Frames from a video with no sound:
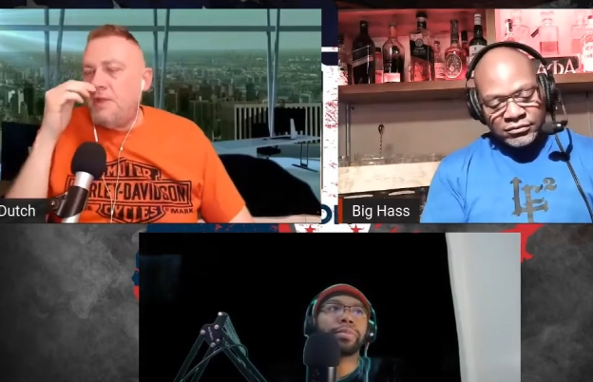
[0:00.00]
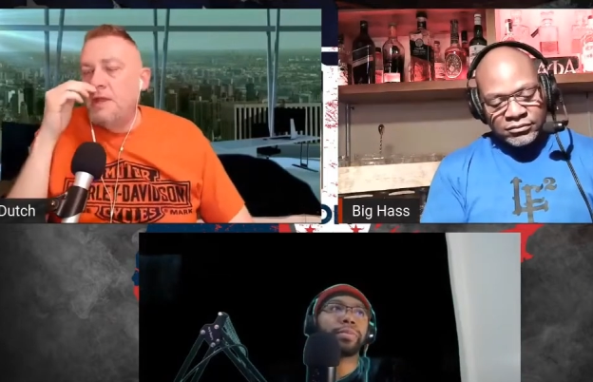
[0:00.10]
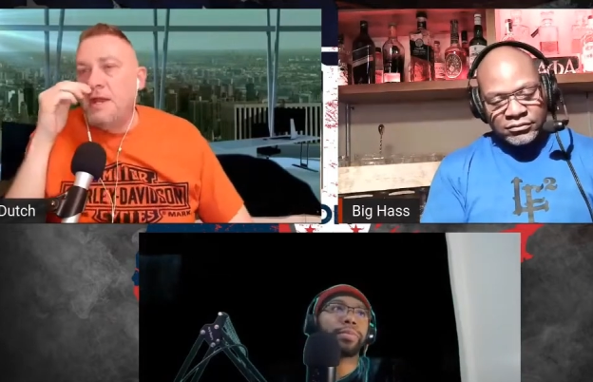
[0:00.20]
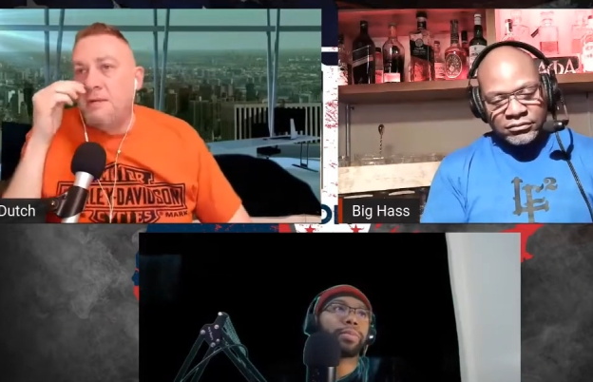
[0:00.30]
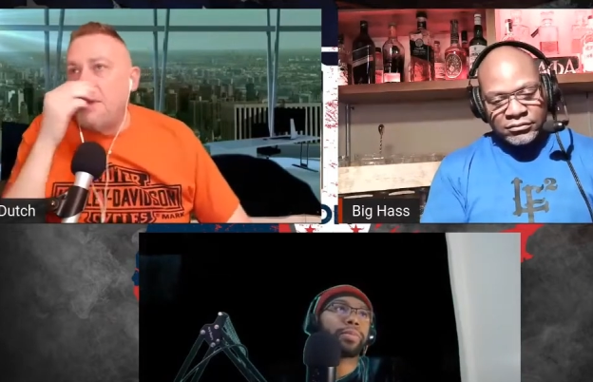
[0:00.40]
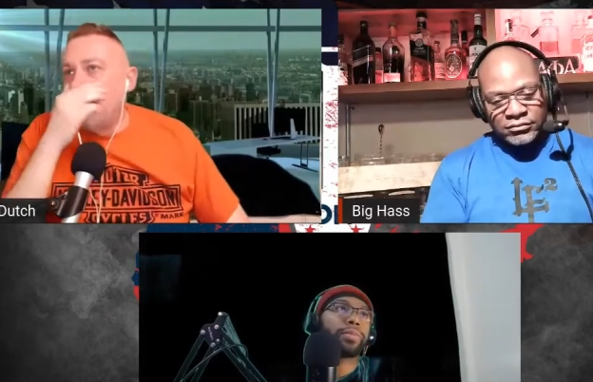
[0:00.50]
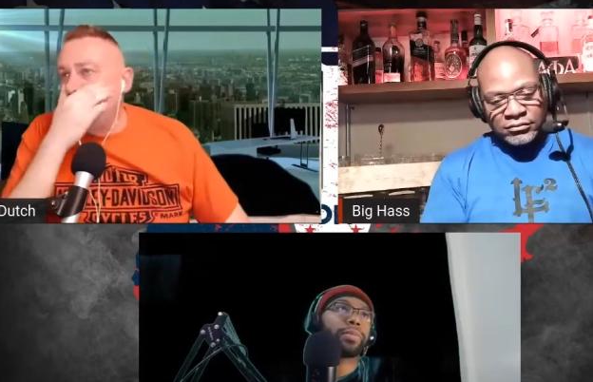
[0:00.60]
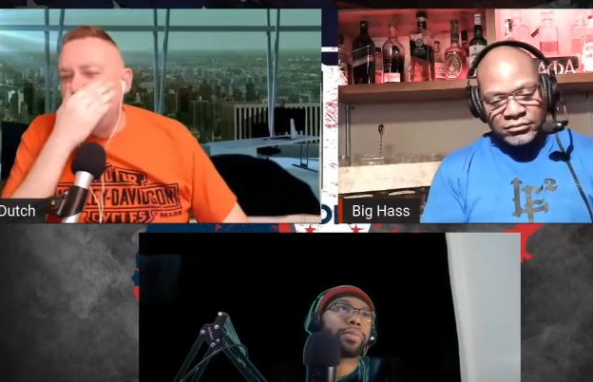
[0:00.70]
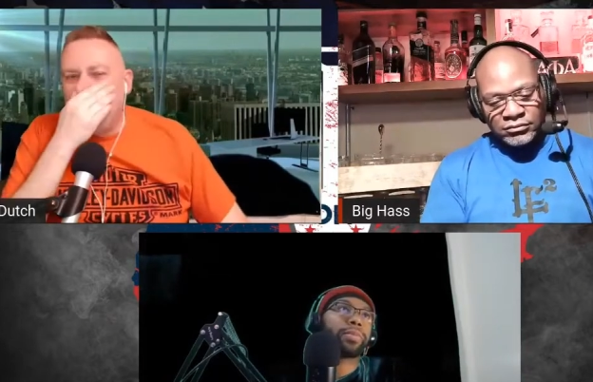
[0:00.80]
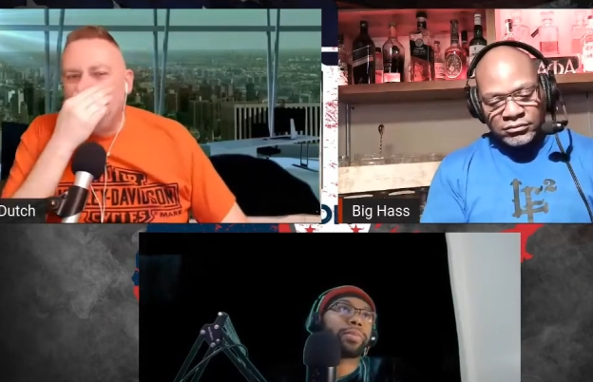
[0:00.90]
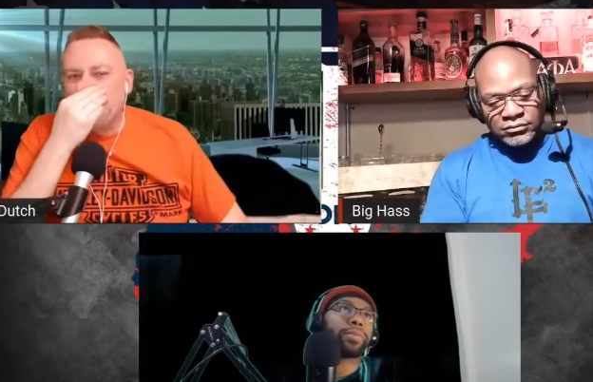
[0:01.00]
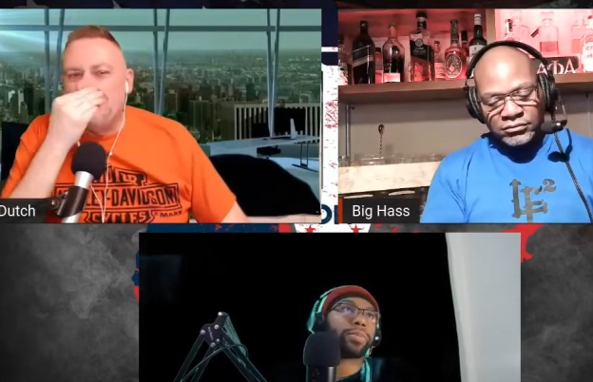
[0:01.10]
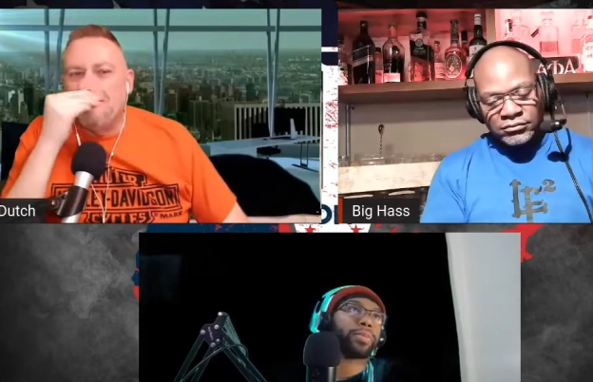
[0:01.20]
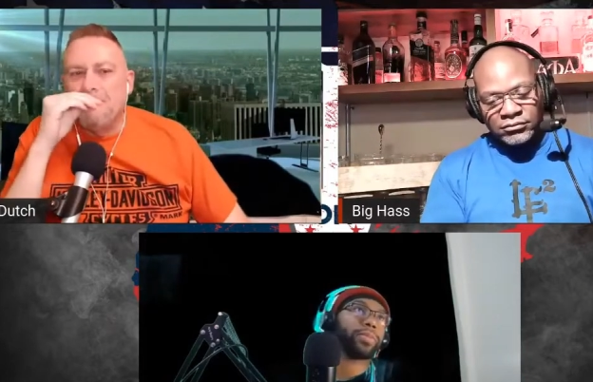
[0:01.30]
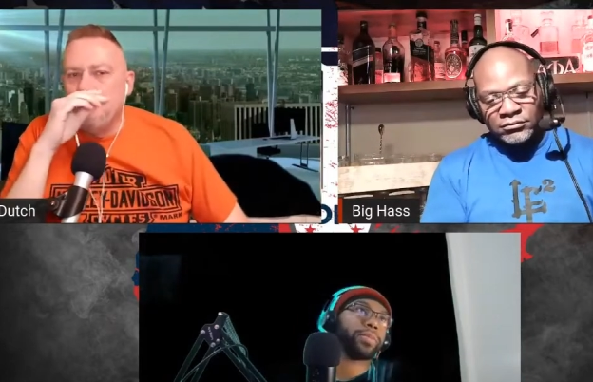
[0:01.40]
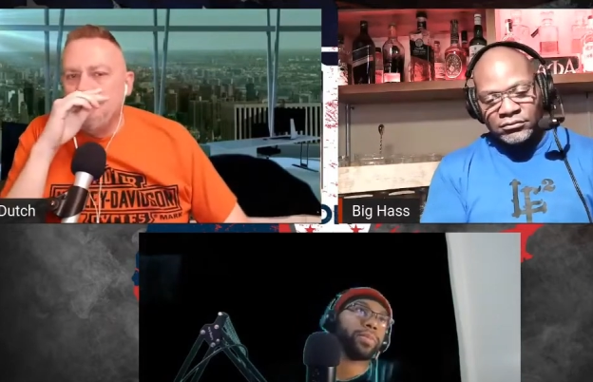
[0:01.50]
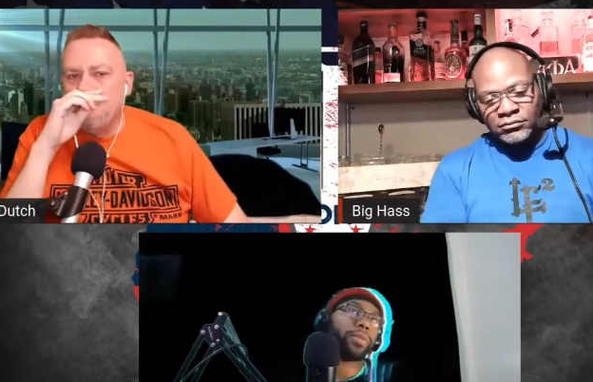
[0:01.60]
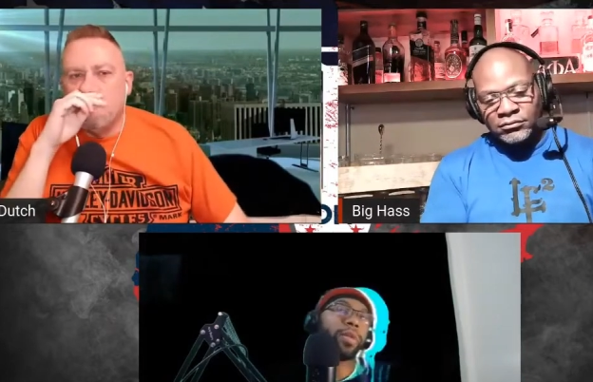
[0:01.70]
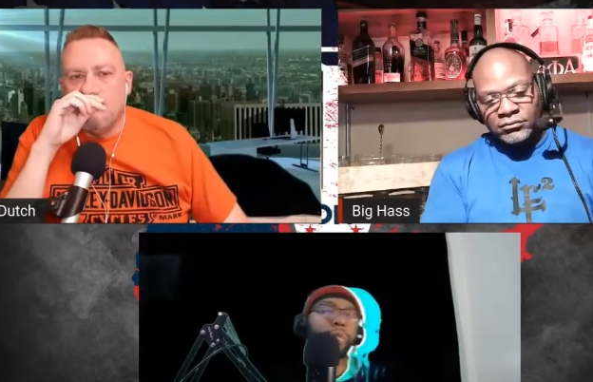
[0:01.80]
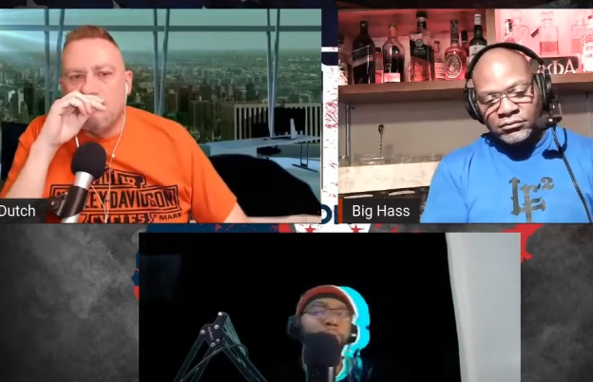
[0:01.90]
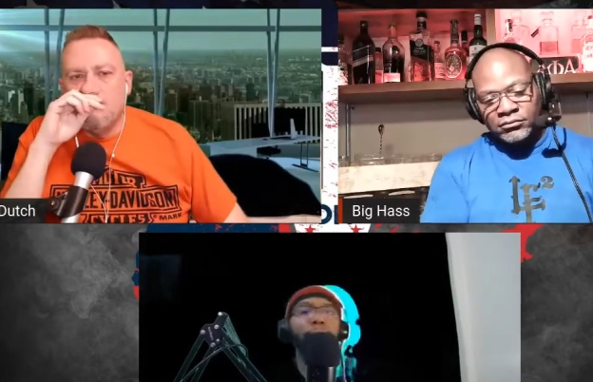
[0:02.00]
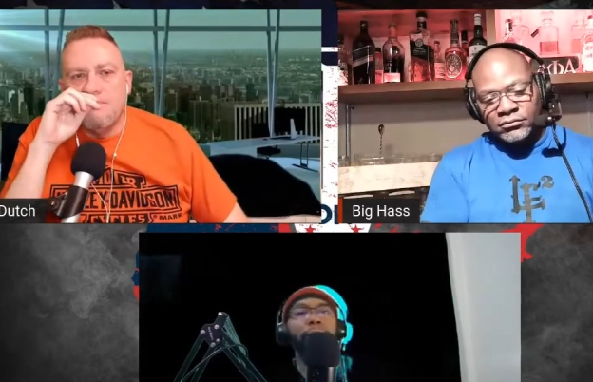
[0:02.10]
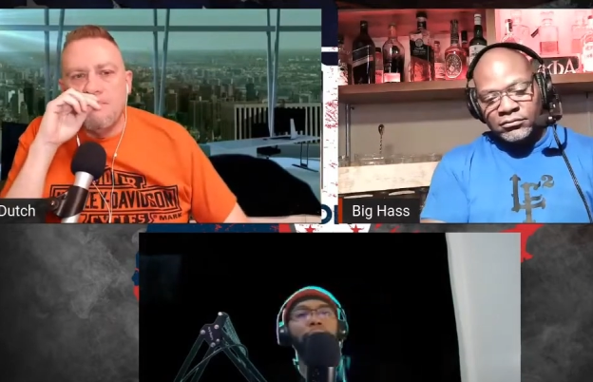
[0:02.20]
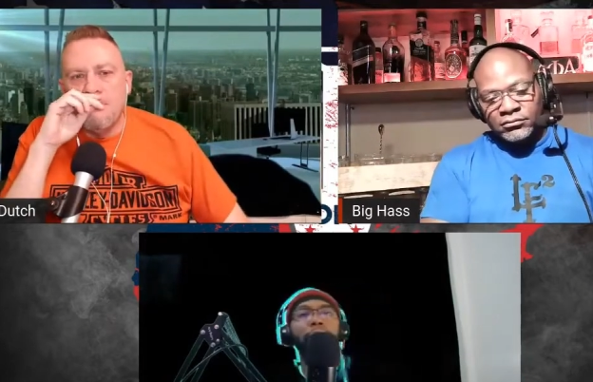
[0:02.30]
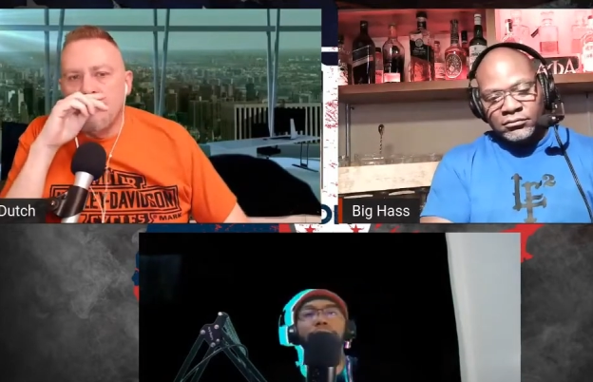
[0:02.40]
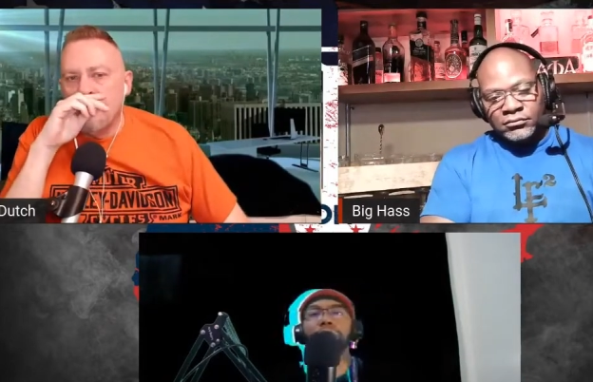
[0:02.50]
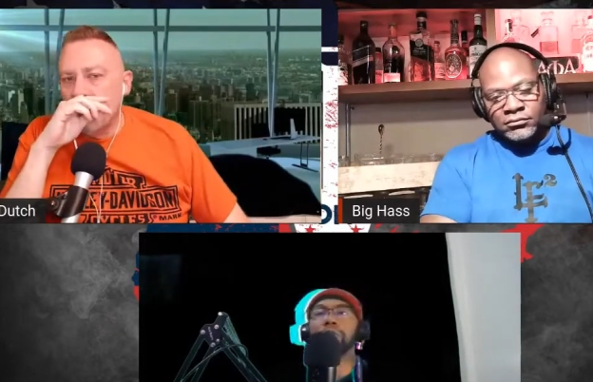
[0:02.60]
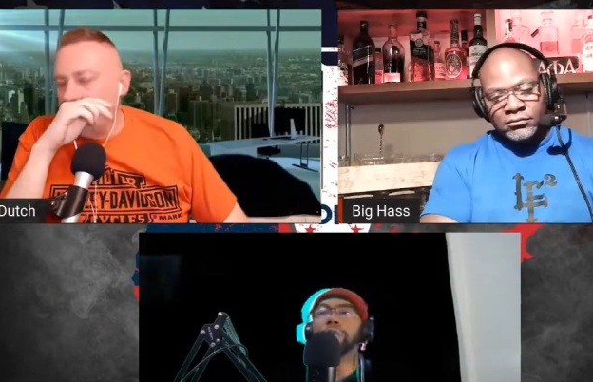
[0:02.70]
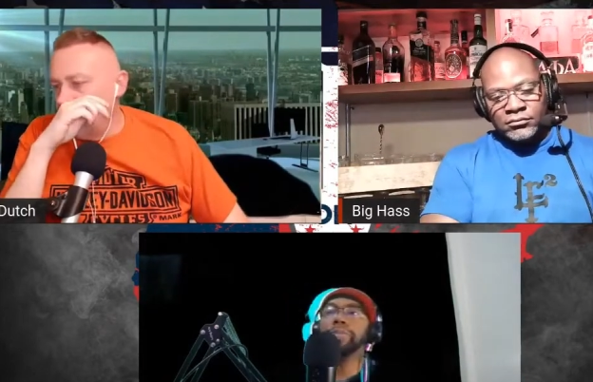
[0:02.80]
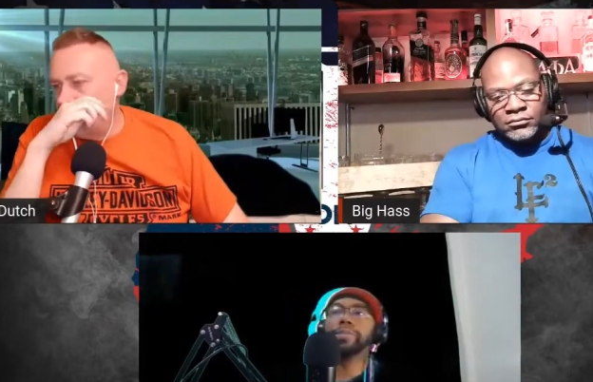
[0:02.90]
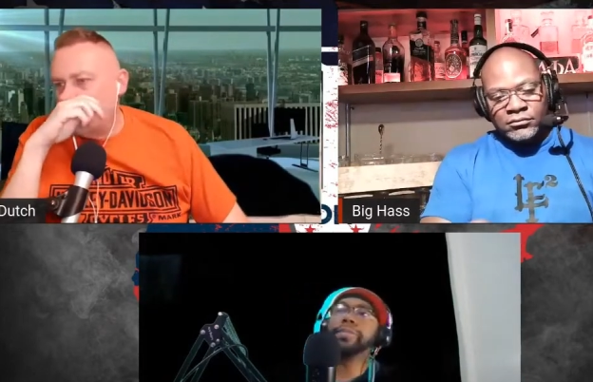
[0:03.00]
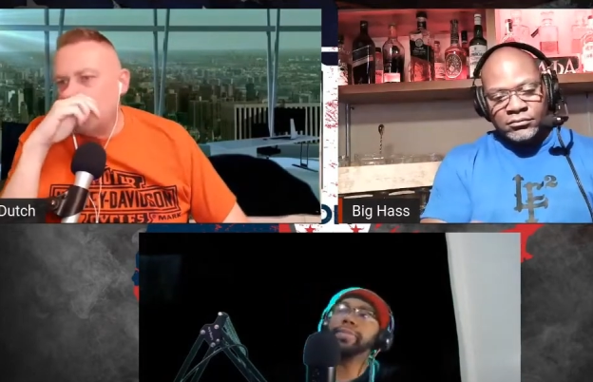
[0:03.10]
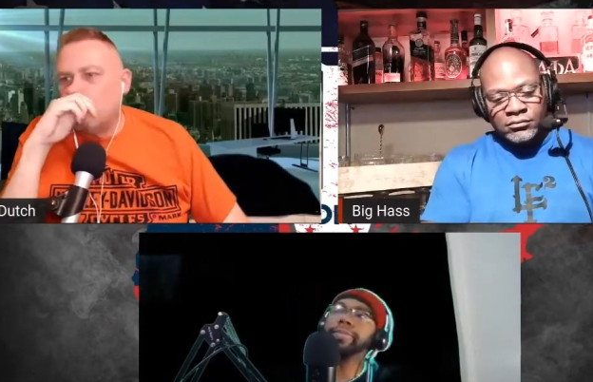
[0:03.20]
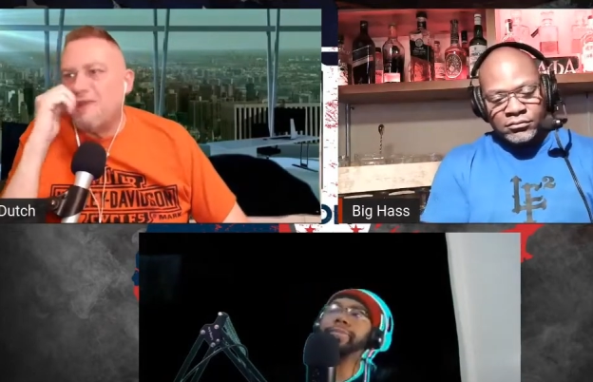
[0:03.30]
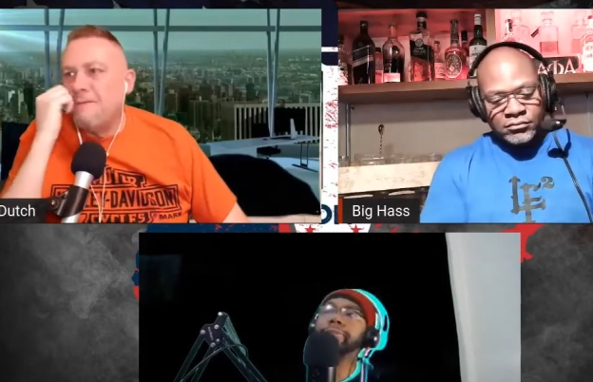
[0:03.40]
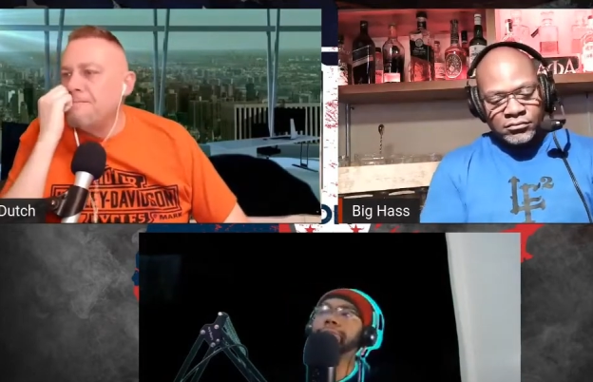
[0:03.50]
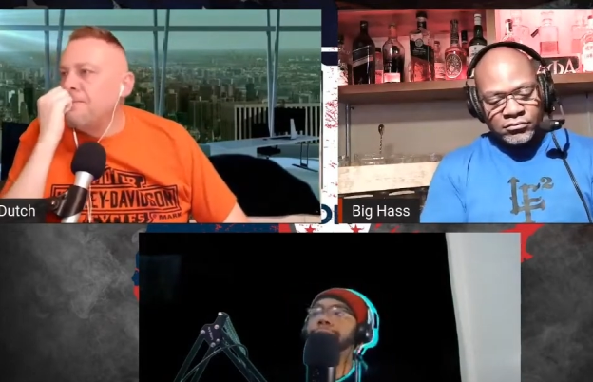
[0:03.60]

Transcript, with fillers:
Speaker 1: Yeah, are they LLC? They're probably an escort, Yeah,